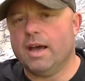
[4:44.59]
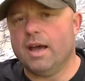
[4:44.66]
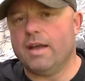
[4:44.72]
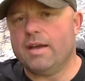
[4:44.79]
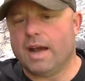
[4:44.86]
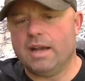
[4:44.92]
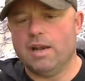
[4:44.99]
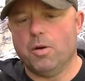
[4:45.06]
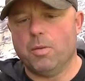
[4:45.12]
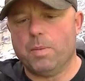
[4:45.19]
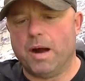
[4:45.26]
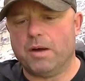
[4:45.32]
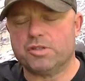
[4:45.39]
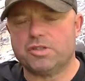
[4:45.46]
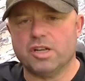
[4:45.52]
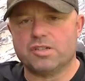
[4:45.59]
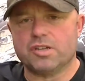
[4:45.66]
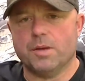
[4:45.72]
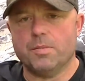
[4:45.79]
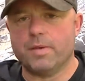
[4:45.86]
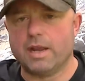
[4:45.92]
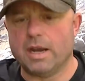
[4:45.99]
and that little pouch does
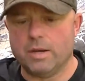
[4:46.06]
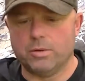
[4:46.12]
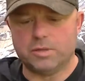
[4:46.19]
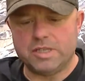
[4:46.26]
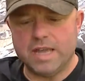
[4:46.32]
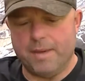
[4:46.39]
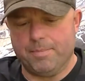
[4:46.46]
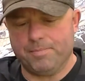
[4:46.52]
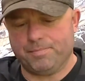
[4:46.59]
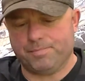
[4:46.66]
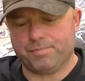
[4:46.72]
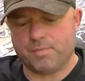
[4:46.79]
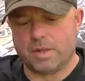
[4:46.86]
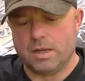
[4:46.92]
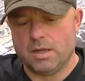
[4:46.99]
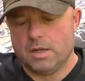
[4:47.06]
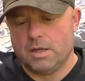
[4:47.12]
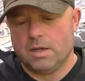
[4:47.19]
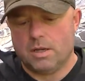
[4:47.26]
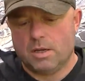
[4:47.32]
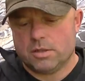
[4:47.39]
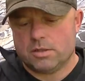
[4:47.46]
come with a little tin
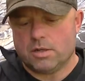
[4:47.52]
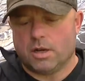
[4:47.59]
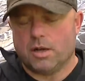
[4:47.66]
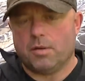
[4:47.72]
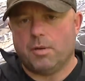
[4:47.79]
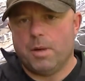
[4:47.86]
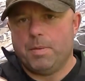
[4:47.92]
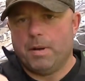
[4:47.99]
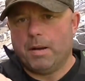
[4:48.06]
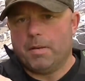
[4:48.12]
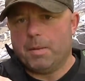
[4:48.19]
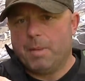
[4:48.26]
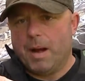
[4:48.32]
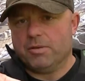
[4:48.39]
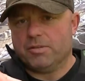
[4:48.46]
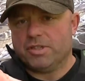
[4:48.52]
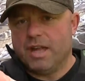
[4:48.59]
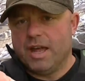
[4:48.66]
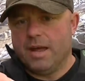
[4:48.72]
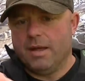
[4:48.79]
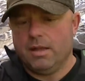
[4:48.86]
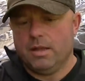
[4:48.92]
so I'm going to open up the pouch
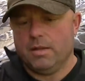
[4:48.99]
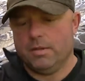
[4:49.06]
there